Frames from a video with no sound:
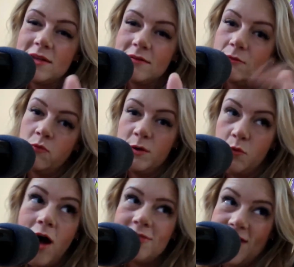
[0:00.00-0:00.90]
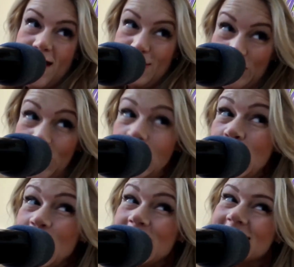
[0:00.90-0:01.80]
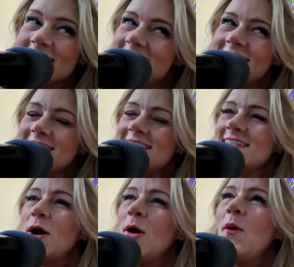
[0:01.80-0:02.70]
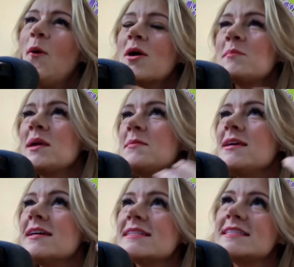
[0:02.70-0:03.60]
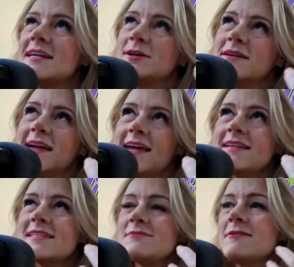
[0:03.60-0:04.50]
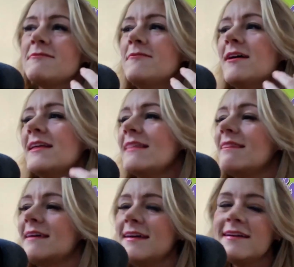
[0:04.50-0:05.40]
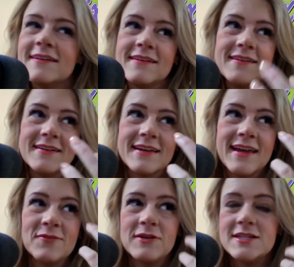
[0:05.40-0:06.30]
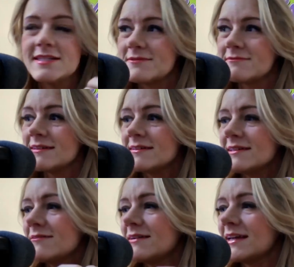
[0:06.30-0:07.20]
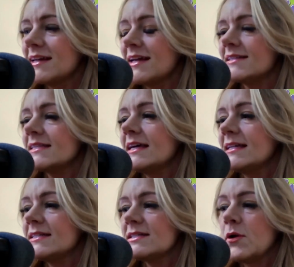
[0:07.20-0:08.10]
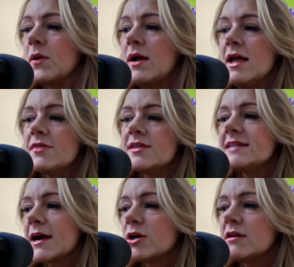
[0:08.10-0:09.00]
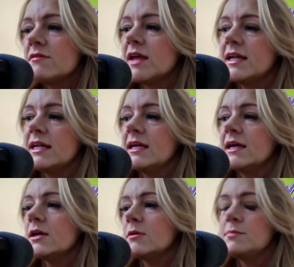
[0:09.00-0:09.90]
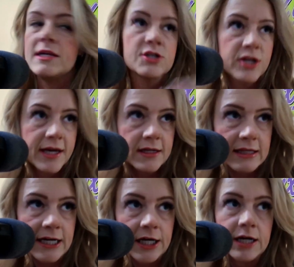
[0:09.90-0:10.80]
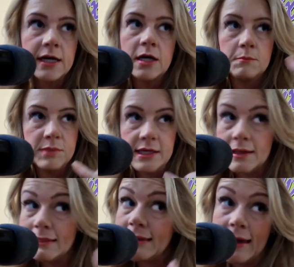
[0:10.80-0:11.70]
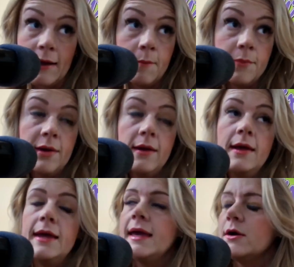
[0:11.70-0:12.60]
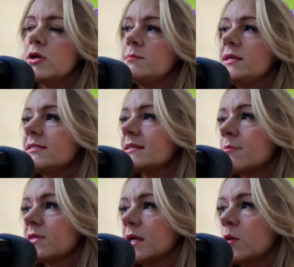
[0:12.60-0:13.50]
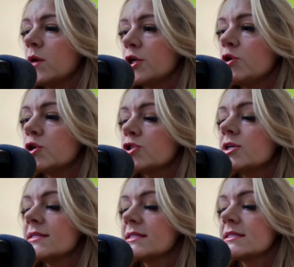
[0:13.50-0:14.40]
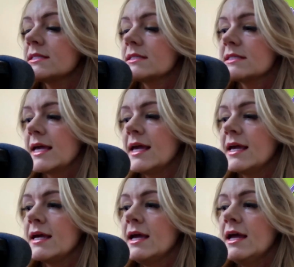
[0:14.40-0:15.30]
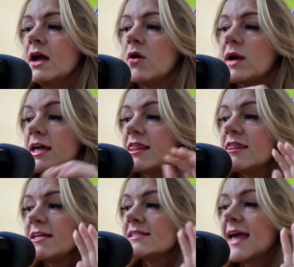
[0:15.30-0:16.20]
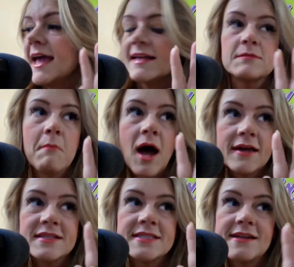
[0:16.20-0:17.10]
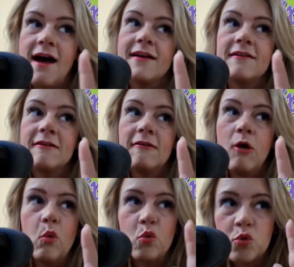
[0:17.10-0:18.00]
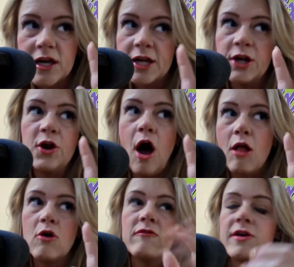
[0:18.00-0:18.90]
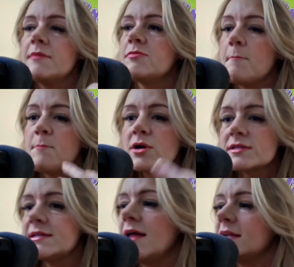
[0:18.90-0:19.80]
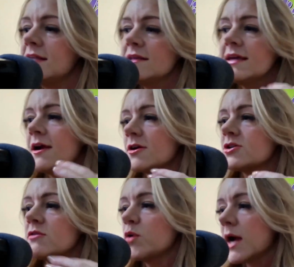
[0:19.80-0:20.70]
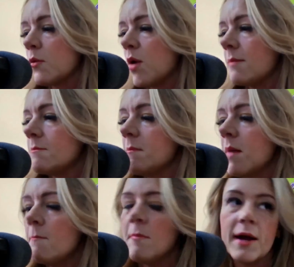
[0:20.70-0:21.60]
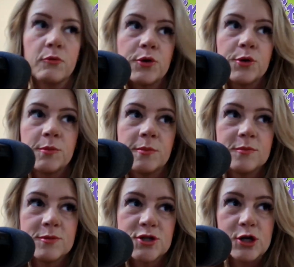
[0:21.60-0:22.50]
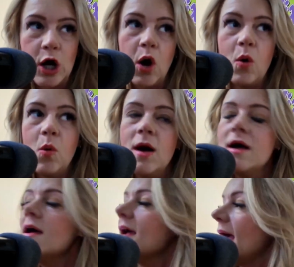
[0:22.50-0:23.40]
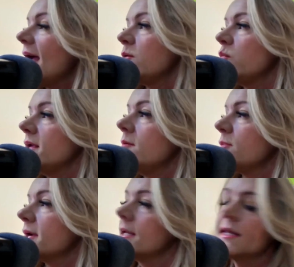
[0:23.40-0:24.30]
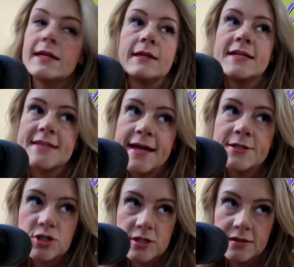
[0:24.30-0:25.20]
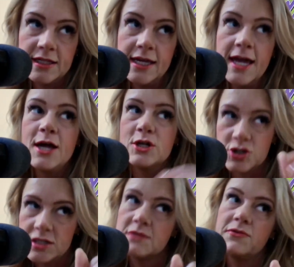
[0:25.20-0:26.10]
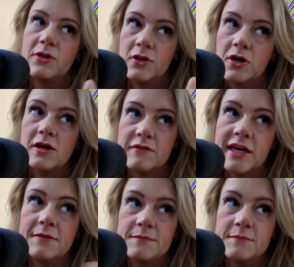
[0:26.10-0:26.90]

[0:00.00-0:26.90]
we want that look. So, or maybe a staircase where we want it layered and we just really want to enhance it. And so the decorative lighting, it could be a chandelier, it could be a lamp, it could be something where you're just saying, okay, this has my style written all over it, the personality, the character of where I want my room to go. And we bring it in intentionally just for the look of it.